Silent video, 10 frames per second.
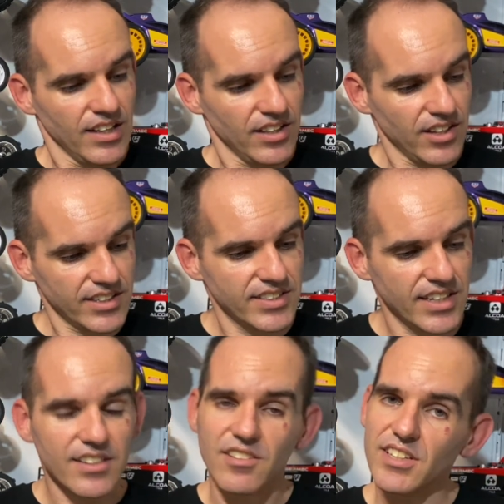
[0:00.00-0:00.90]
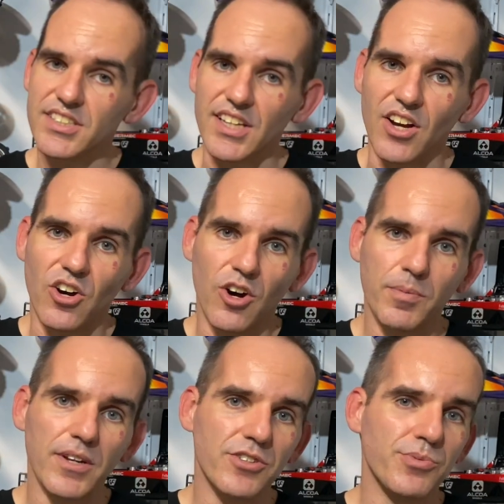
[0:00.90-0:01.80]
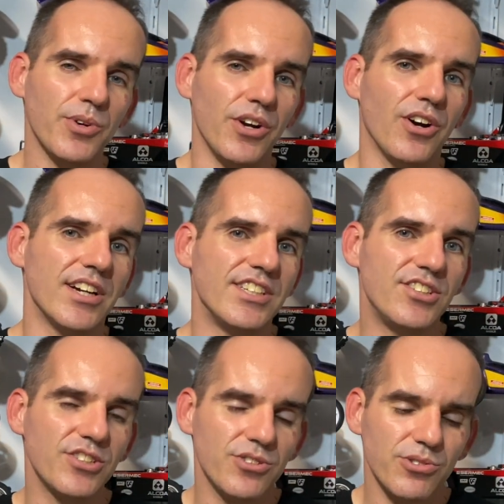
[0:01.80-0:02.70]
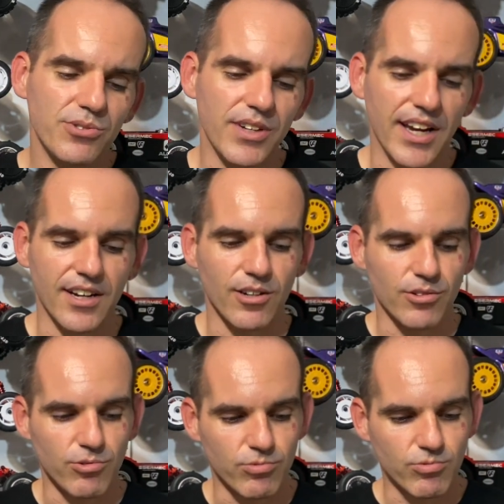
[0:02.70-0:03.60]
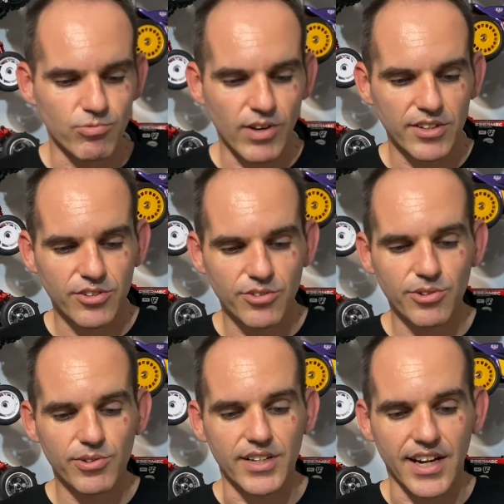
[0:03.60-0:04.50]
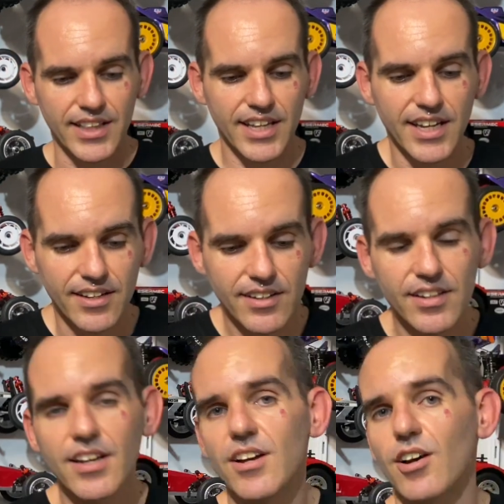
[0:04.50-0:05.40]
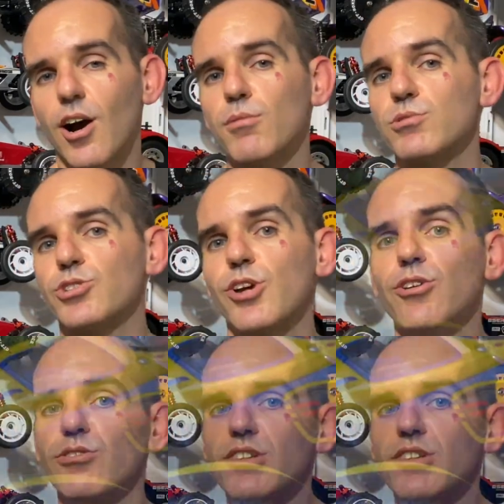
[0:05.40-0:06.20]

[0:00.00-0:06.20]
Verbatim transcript: like I said, let's hop into what I do, and I'll run you through it, and then I will show you